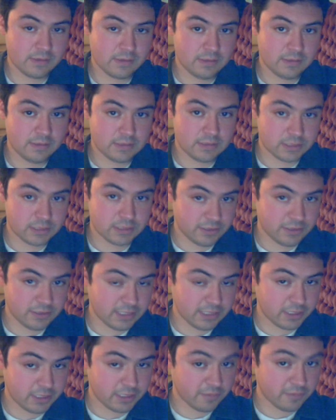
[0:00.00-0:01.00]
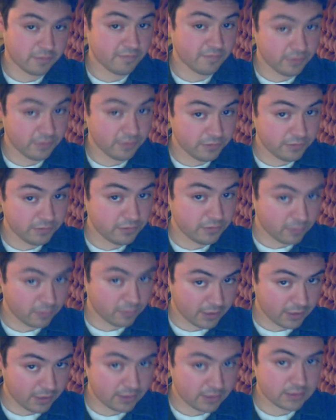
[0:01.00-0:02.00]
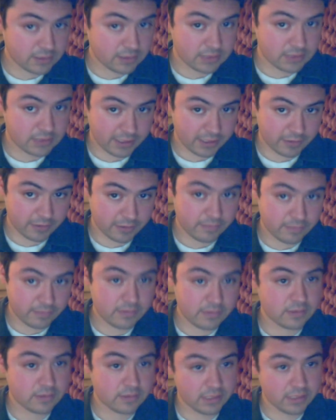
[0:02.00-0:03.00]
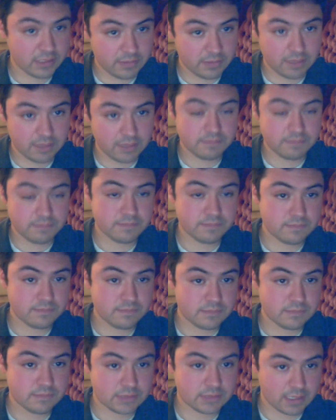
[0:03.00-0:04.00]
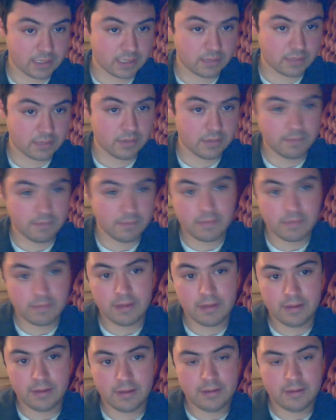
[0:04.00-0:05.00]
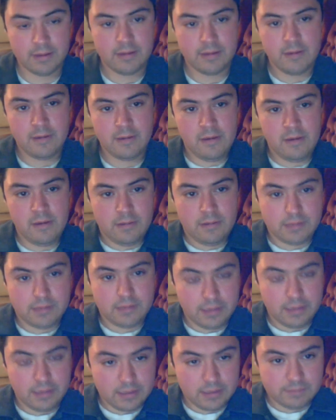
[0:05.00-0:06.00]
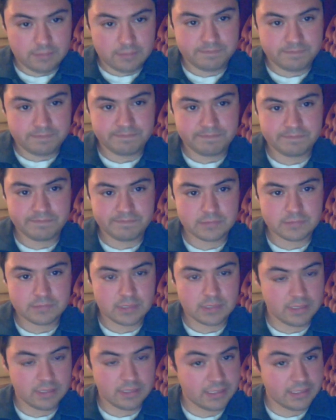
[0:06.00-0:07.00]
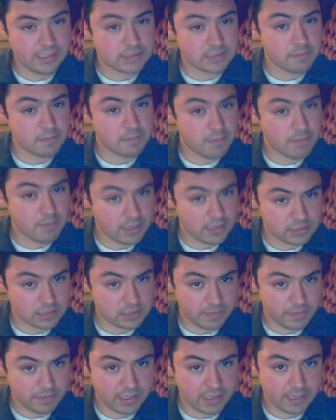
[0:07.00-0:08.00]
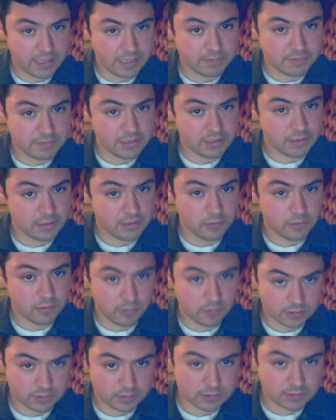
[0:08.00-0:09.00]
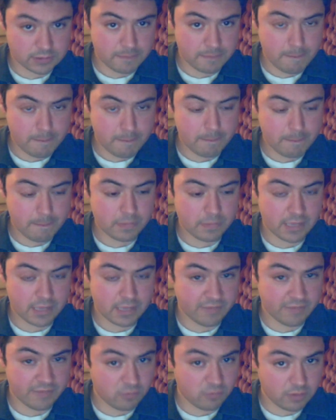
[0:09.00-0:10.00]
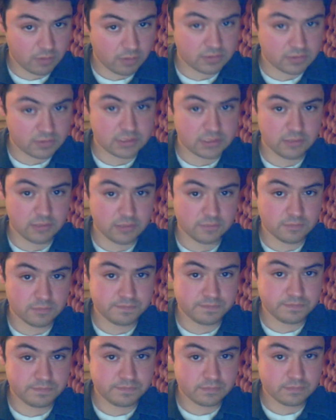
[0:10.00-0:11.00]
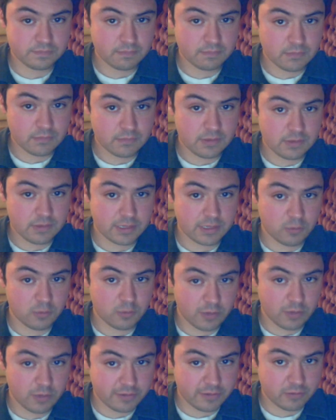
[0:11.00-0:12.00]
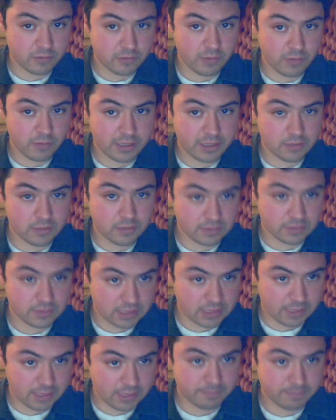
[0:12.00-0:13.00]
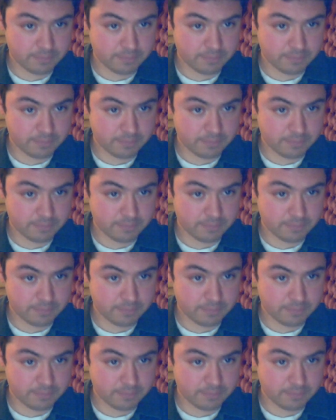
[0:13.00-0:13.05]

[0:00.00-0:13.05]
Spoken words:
So you take your food grade container, clean them up, stack them up. The lids must be kept indoors. They have a rubber seal that can weather and weaken over time.